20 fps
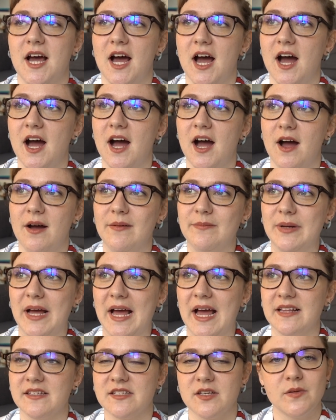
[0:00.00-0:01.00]

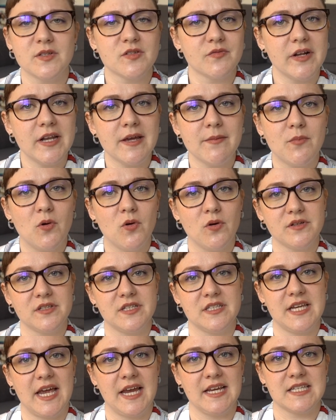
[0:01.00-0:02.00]
And so it's really important
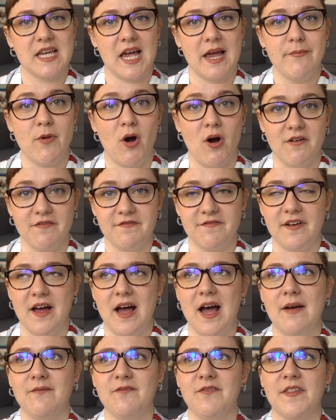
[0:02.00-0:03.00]
to take time off,
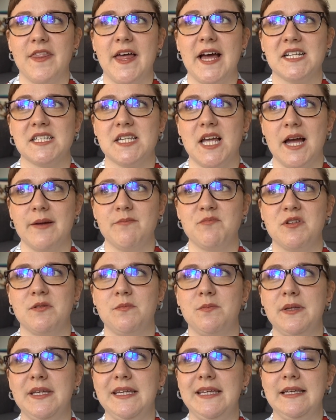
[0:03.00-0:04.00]
and for that time to
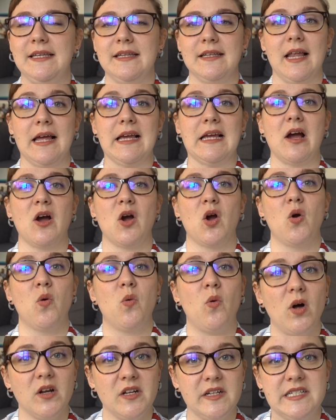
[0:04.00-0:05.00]
be like
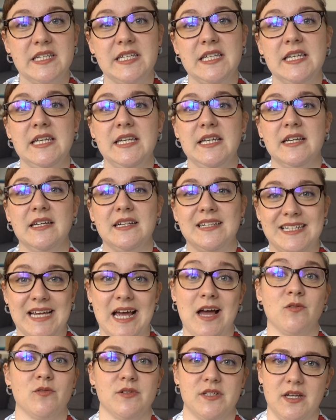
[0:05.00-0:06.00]
quality
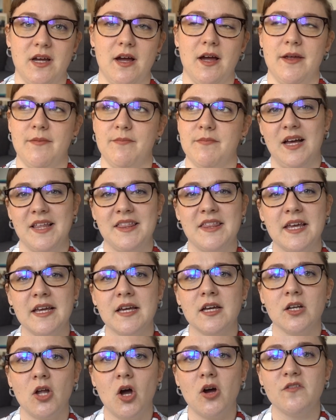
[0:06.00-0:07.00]
downtime. I
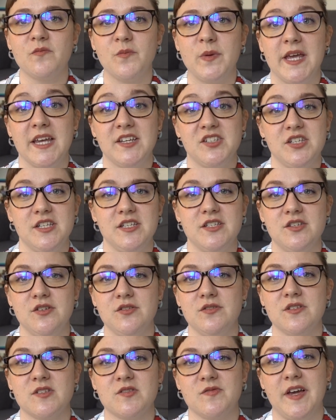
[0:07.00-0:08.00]
think a lot of PhD
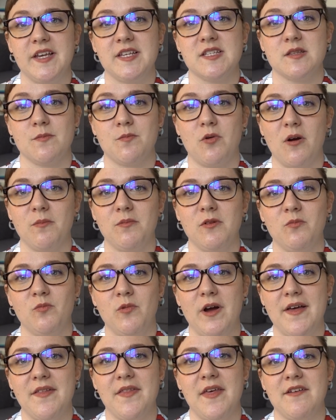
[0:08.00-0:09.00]
students face the problem
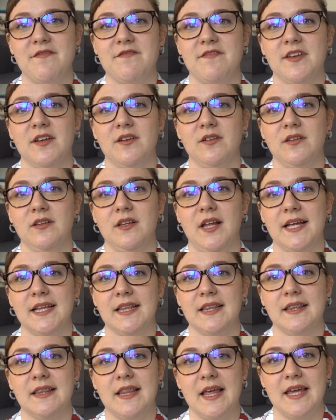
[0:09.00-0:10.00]
where they feel like
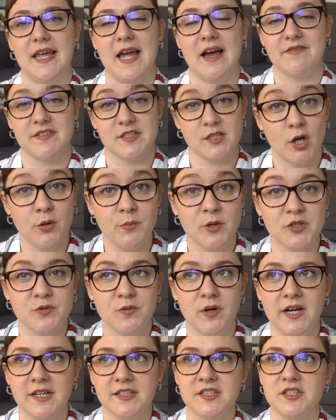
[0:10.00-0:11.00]
they have so much
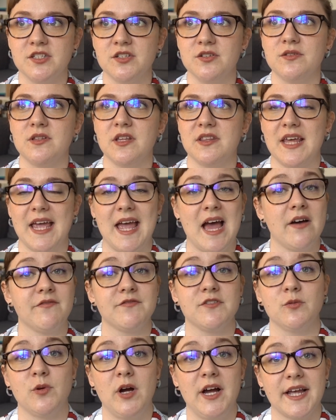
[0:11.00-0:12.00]
work to do that they have
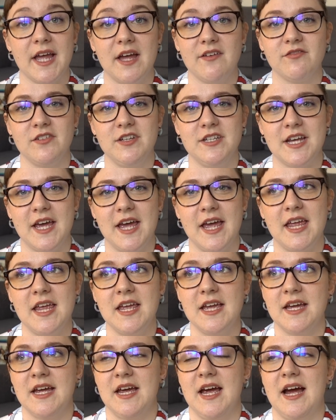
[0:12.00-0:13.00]
to work every
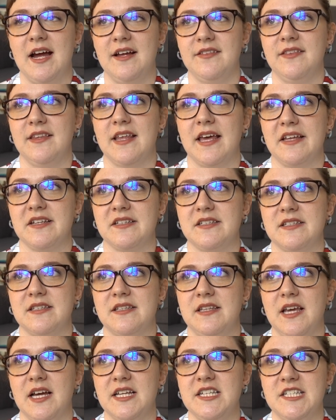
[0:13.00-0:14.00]
day, and that
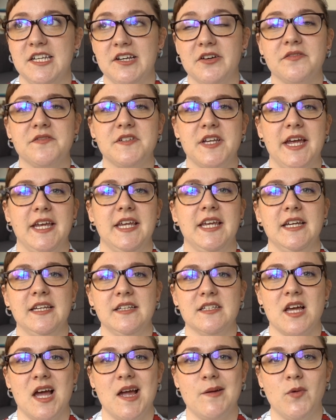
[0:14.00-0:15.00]
the idea of
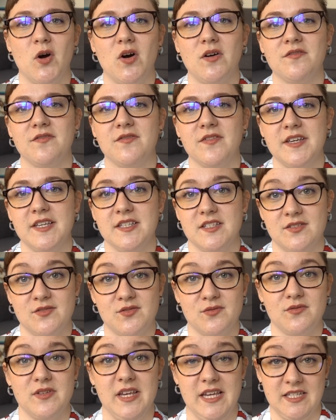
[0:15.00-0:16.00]
taking time off is
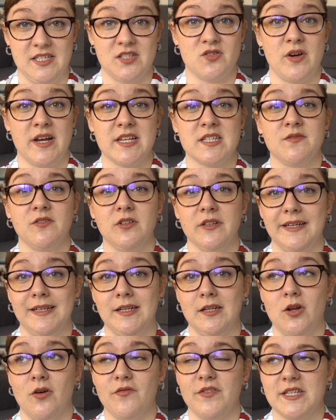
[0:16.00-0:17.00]
stressful
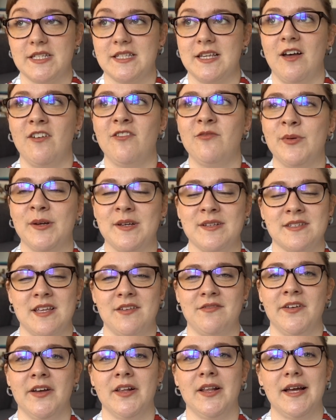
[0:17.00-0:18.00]
in and of itself because they
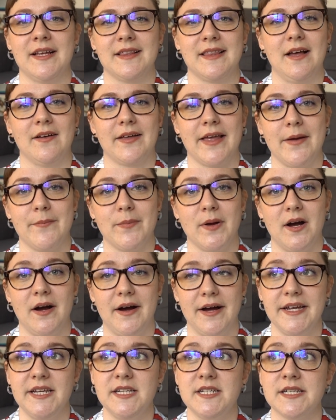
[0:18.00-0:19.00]
feel like they'll get
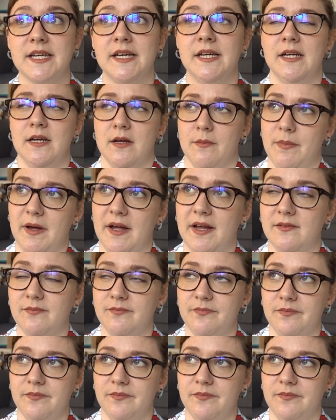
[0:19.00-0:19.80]
behind. But